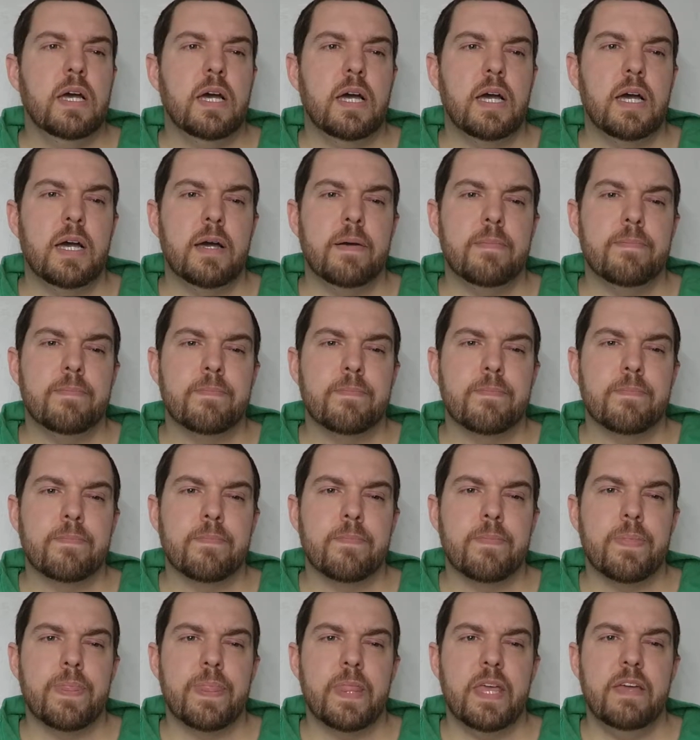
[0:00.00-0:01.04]

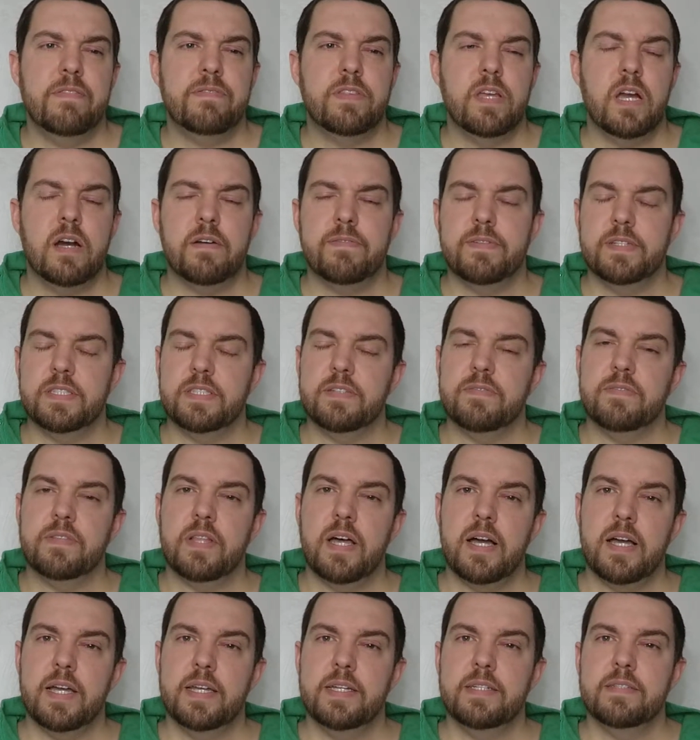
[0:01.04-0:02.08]
If the offensive
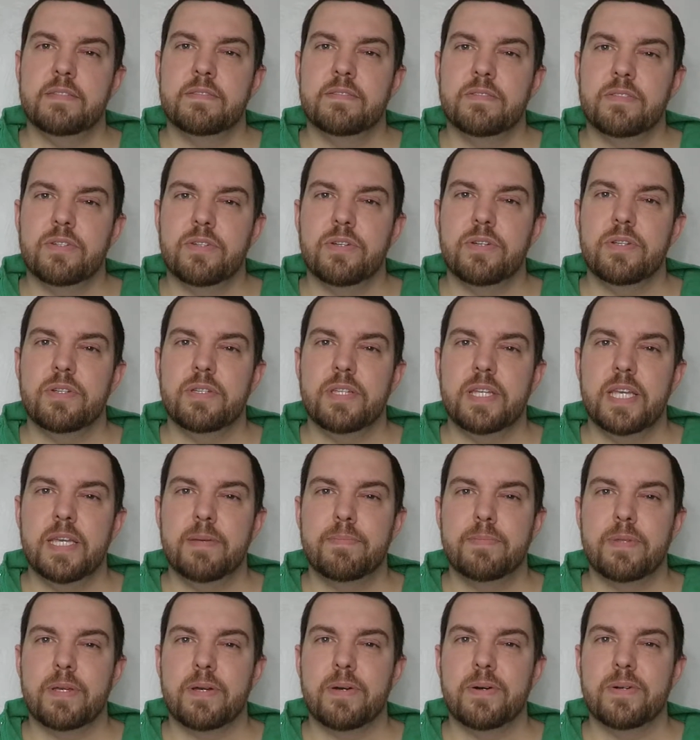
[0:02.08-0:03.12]
line could
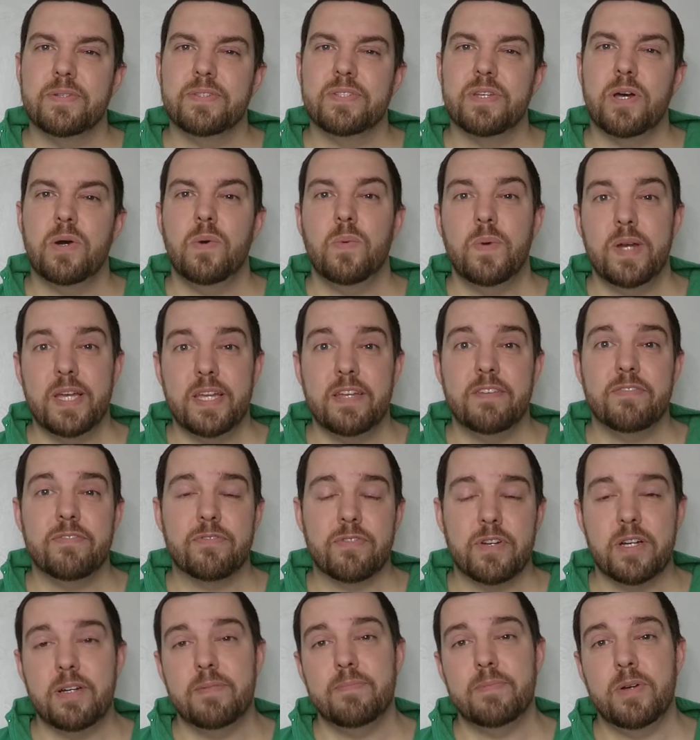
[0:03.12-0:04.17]
keep the Colts away
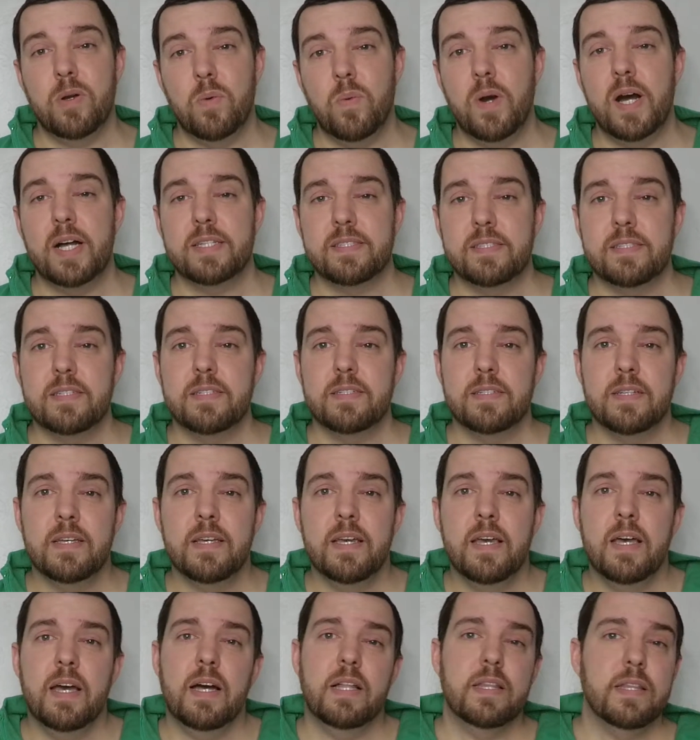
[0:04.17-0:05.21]
from Watson
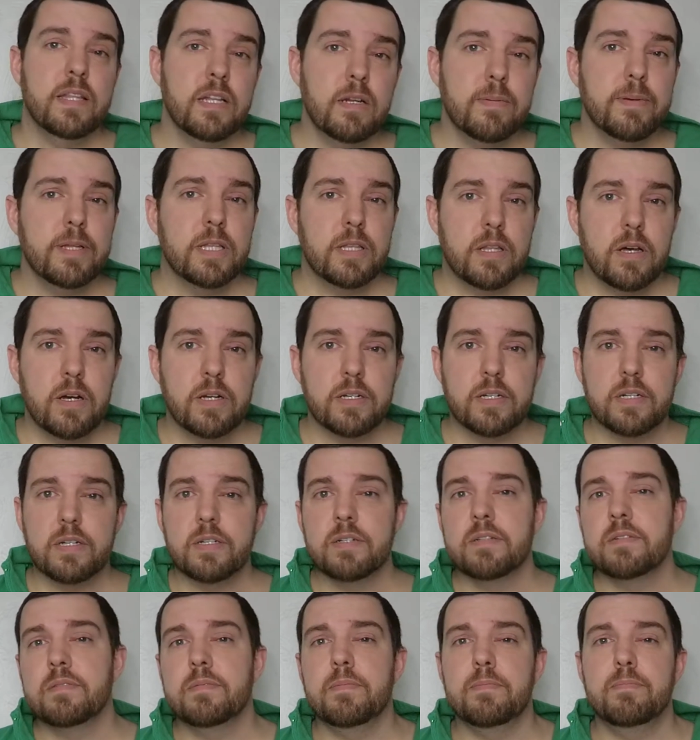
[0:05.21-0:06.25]
a little bit
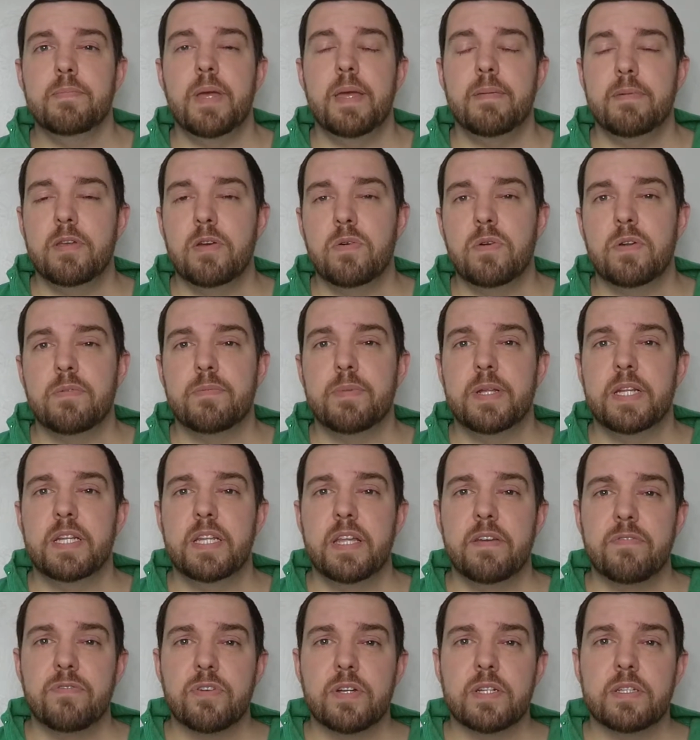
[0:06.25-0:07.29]
longer, maybe it would have been
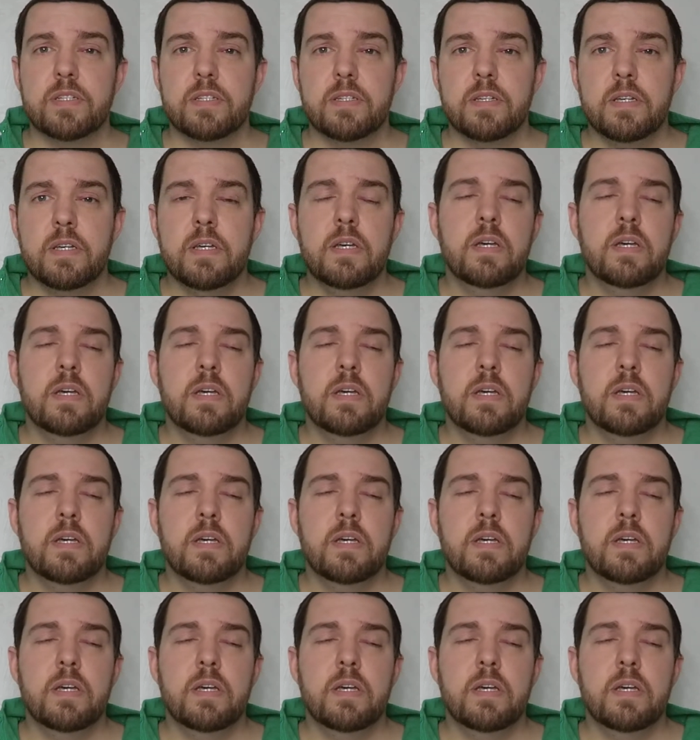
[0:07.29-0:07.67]
different.